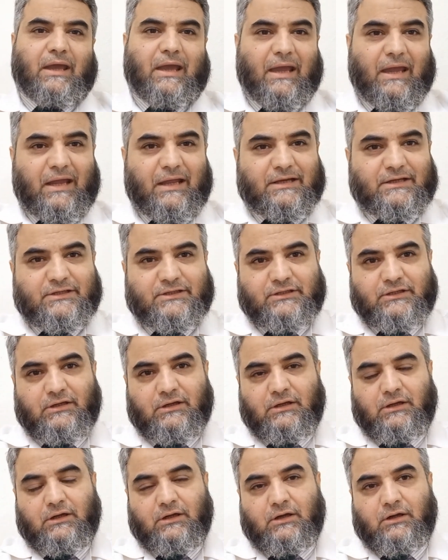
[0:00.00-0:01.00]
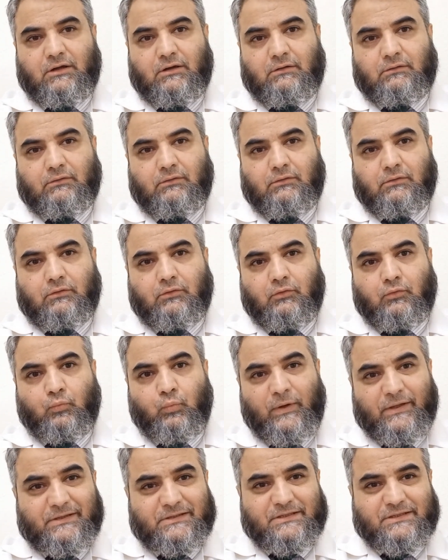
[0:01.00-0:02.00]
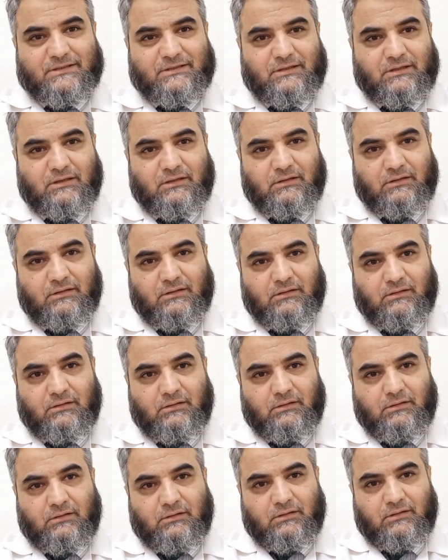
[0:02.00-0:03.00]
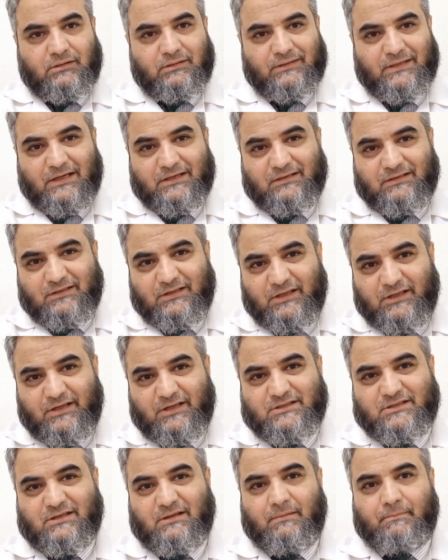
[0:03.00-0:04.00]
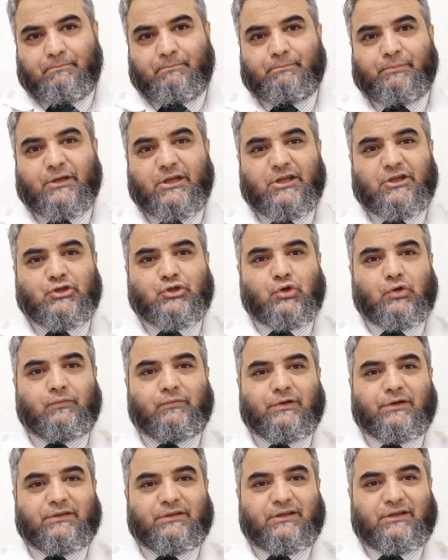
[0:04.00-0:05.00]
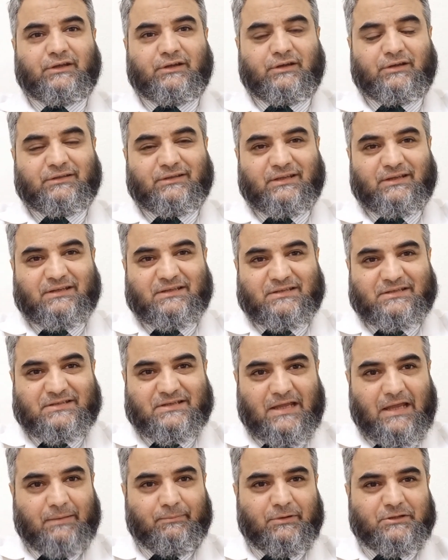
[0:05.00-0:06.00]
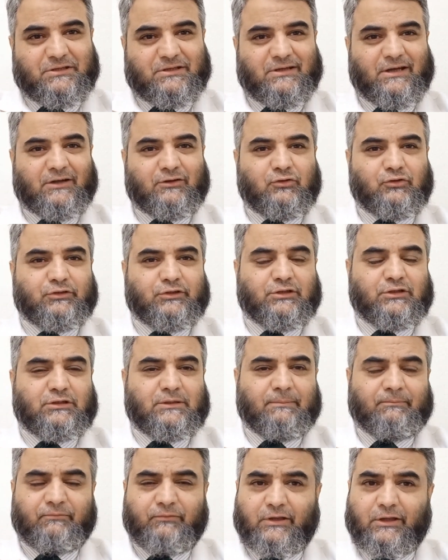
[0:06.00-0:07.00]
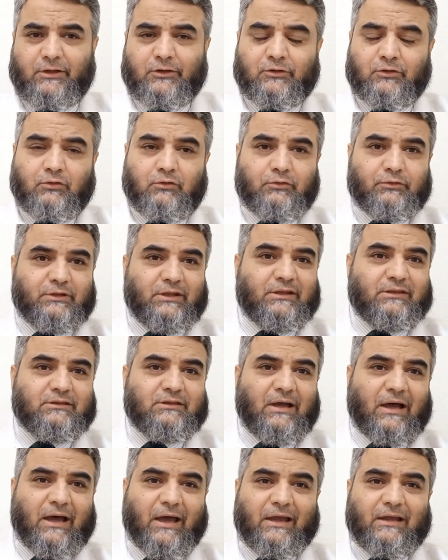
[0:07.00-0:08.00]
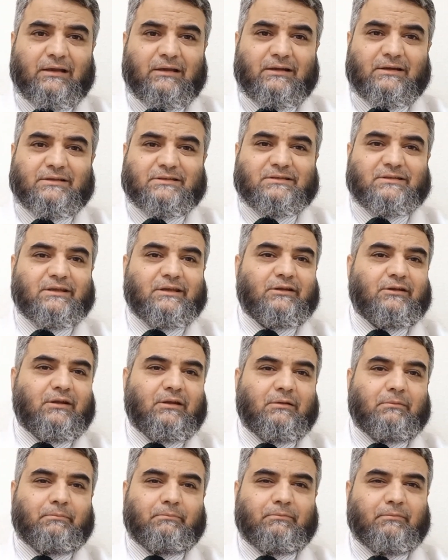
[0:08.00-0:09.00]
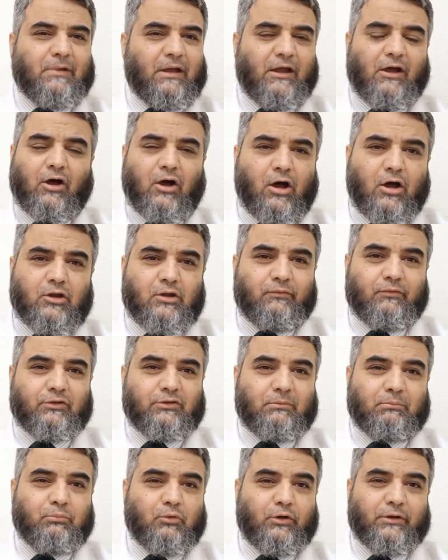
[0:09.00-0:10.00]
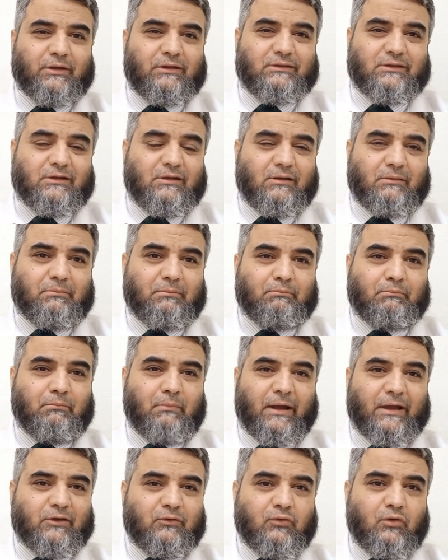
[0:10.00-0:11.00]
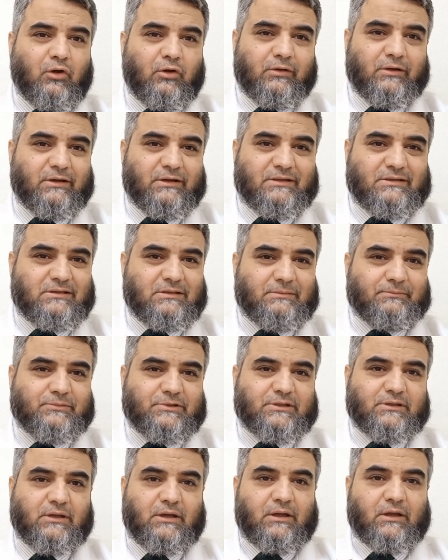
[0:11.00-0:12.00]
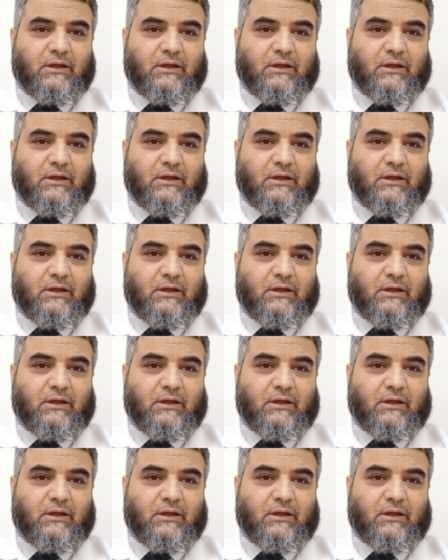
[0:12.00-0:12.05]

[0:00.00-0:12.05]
And once that there is a breach over there, there is damage in endothelium. We know in the eyelids, there are all over the body, there are microorganisms.